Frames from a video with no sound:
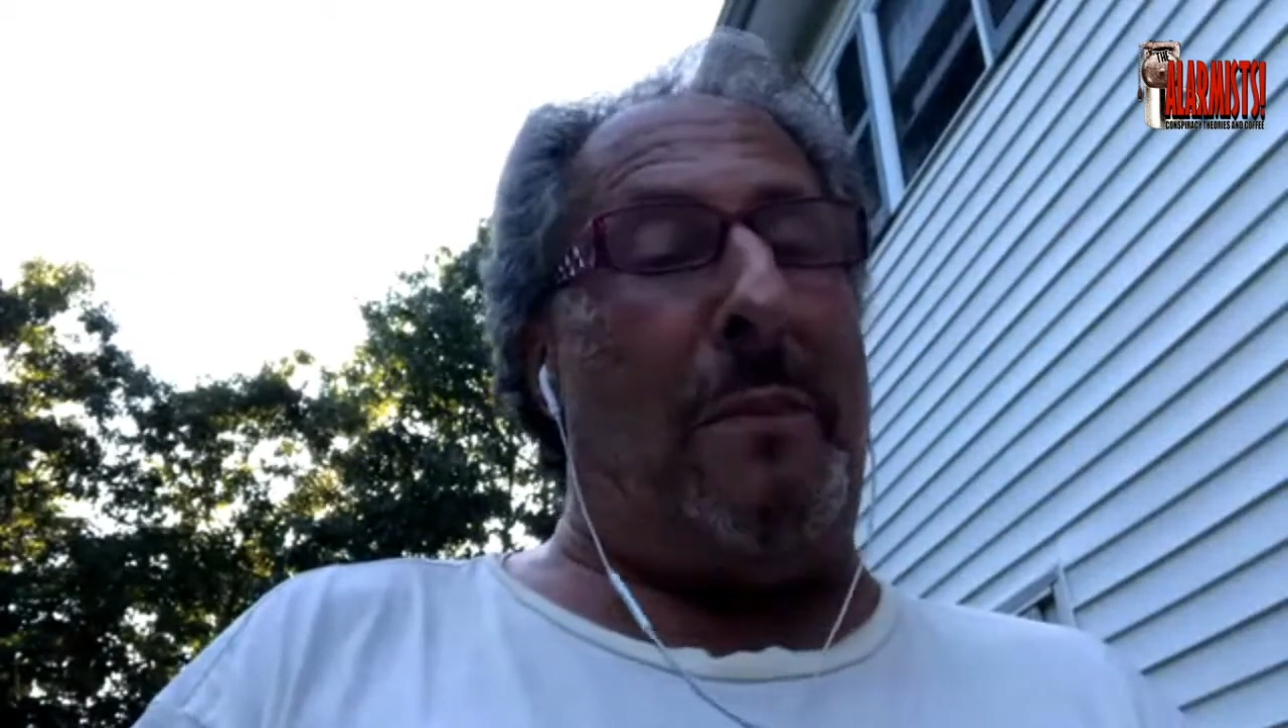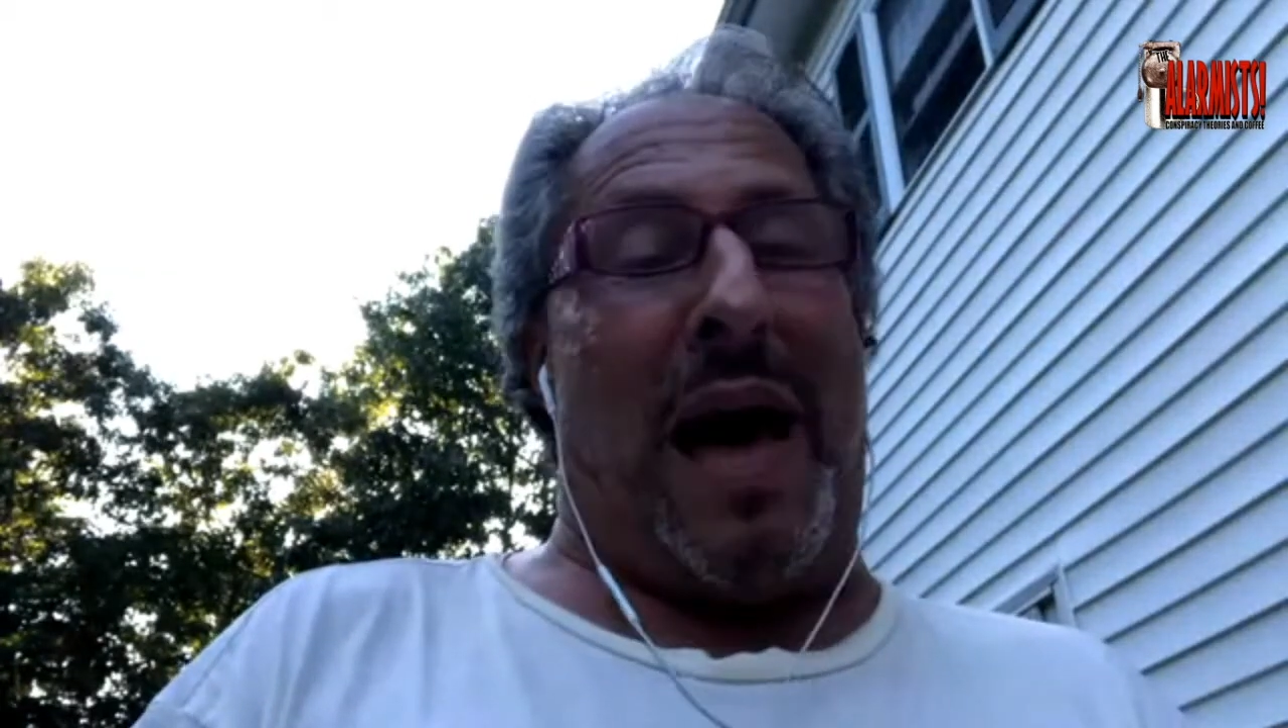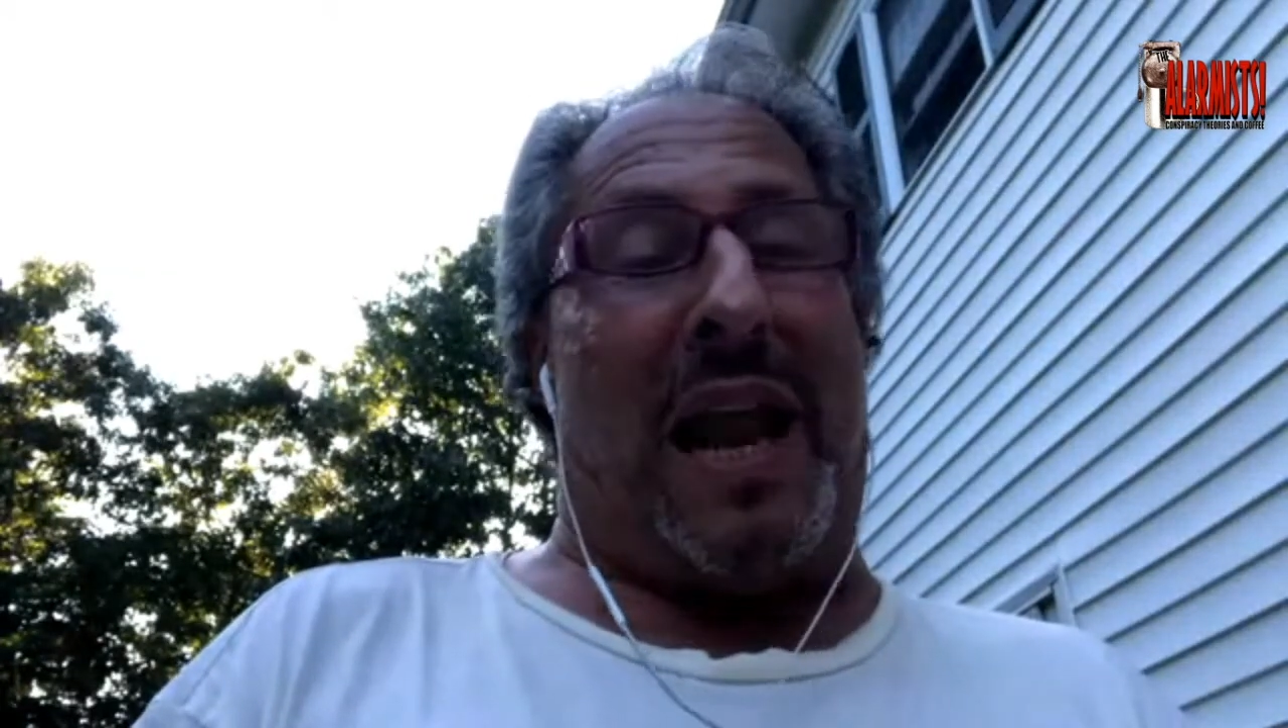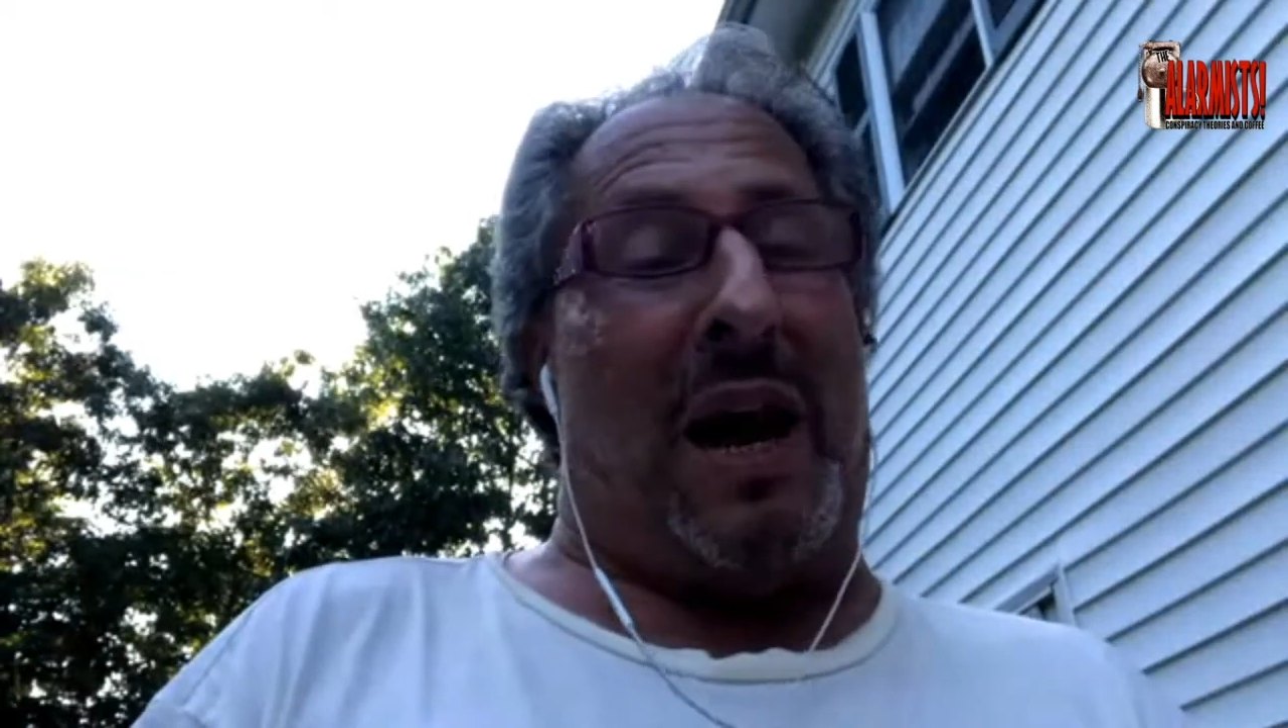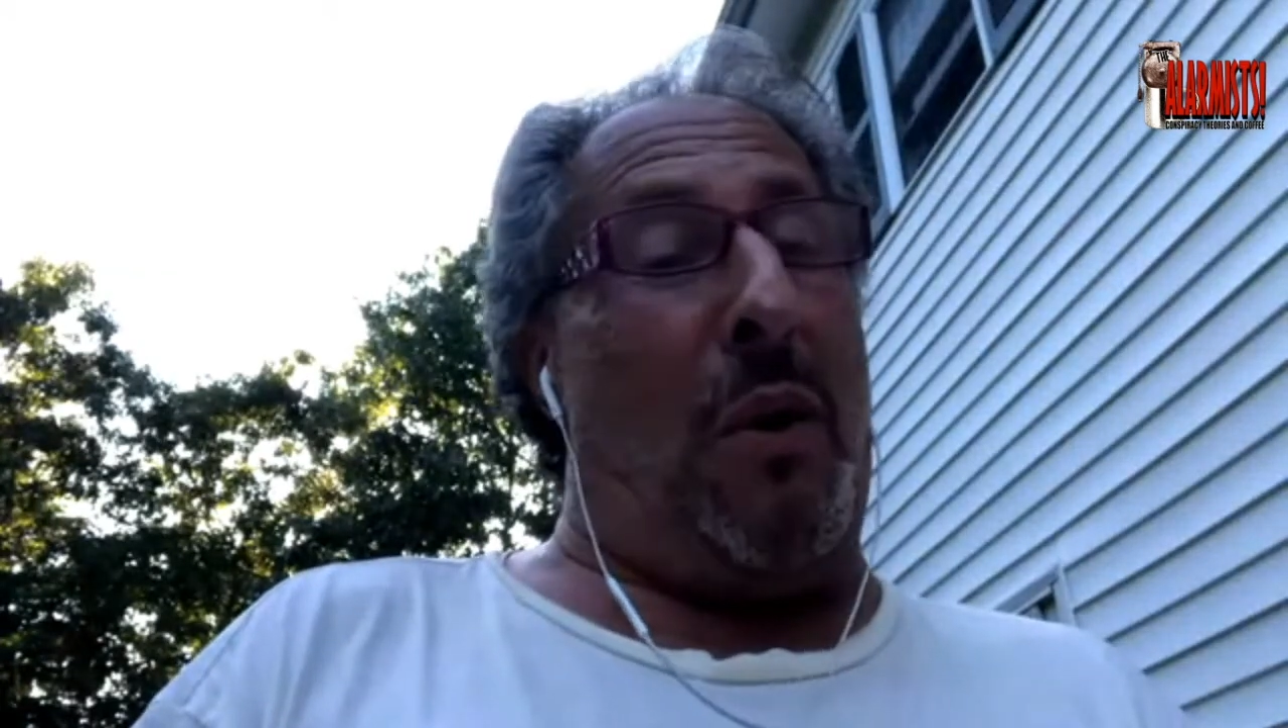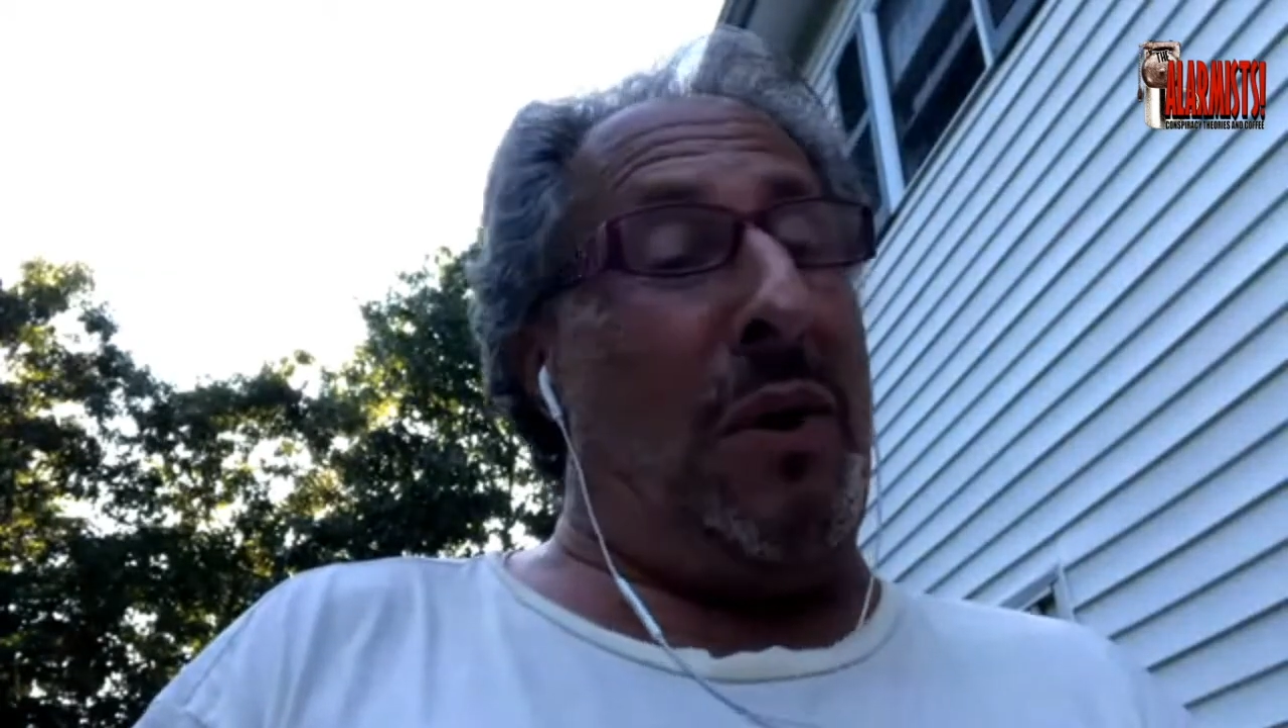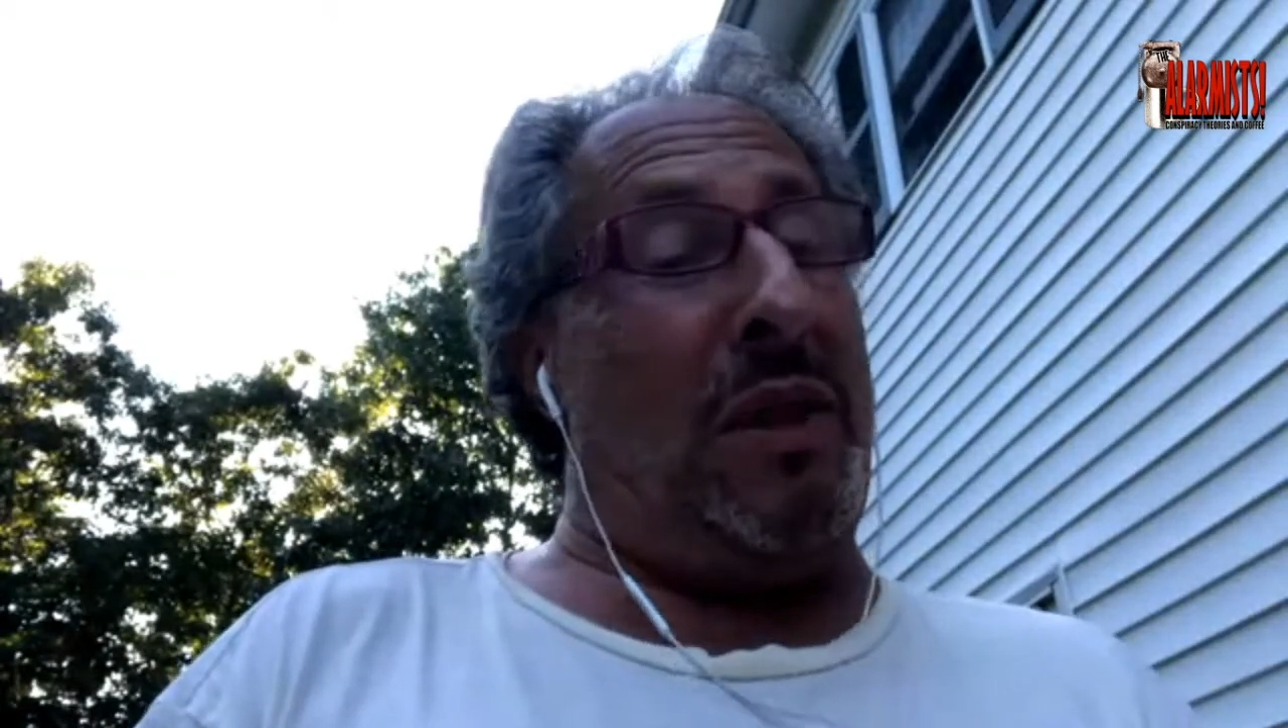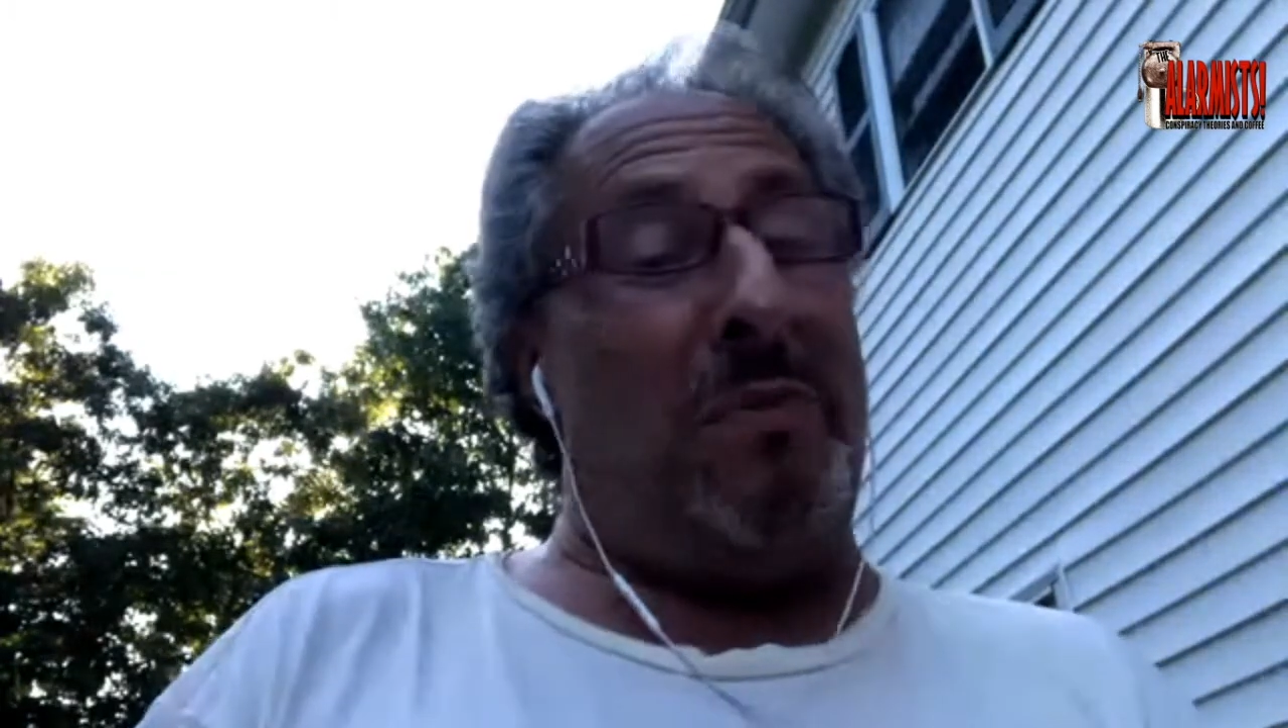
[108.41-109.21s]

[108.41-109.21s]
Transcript: mano with